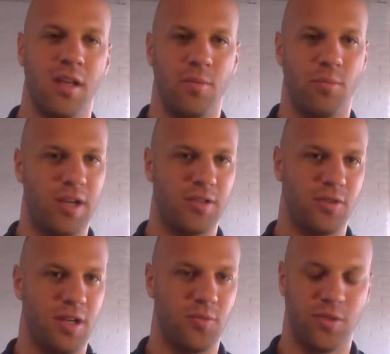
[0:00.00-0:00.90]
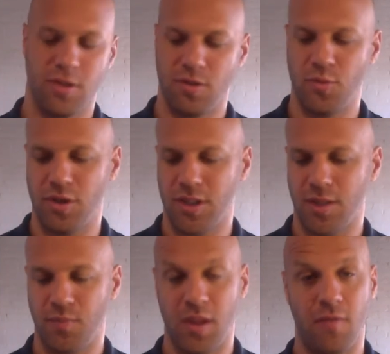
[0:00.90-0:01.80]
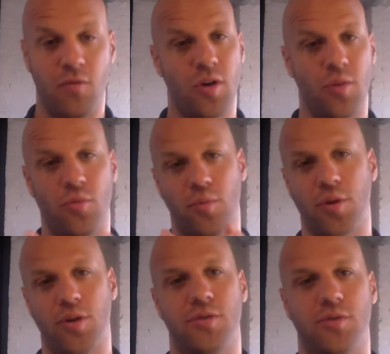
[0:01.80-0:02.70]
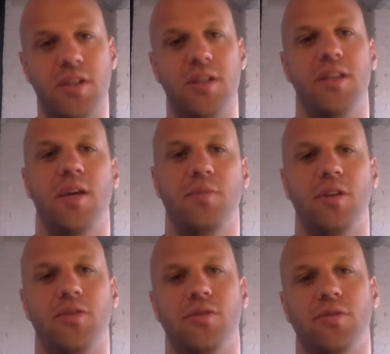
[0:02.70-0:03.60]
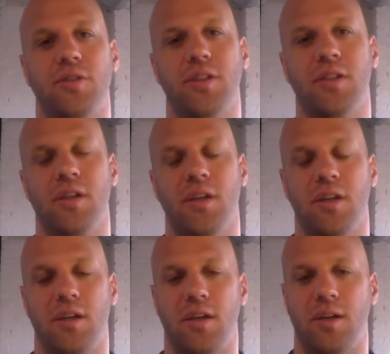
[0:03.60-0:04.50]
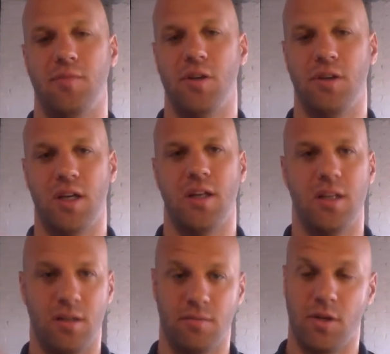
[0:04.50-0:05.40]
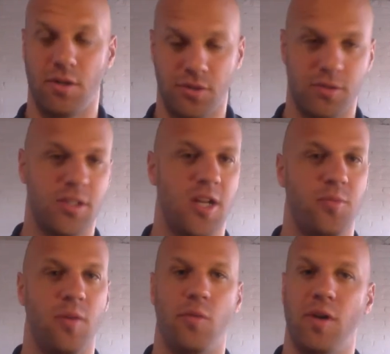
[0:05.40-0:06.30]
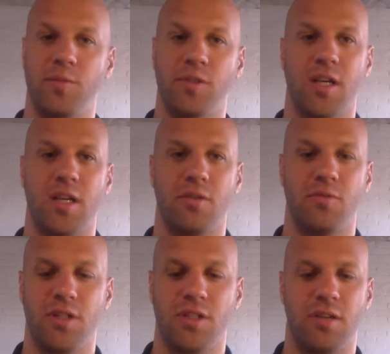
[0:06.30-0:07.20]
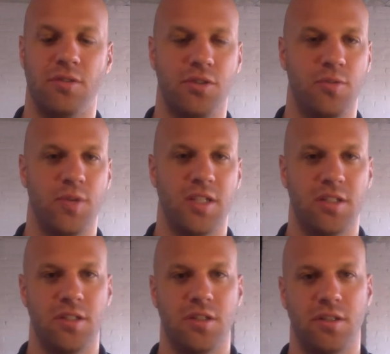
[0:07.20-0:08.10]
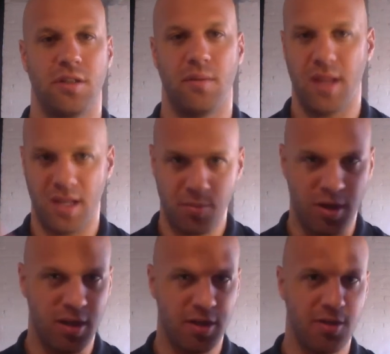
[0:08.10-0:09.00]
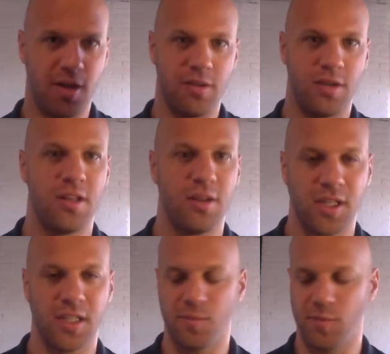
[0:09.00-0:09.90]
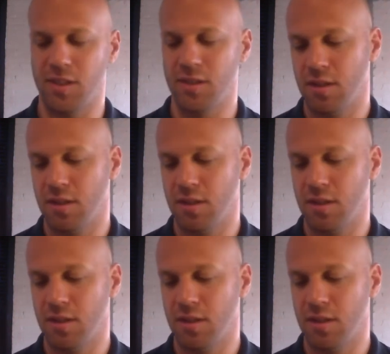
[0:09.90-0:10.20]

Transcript: Browse around what's on the market. If you want more personal, in-depth consulting, go ahead and also sign up on my website and reach out, shoot a message to anybody that's on there, and it'll get to me,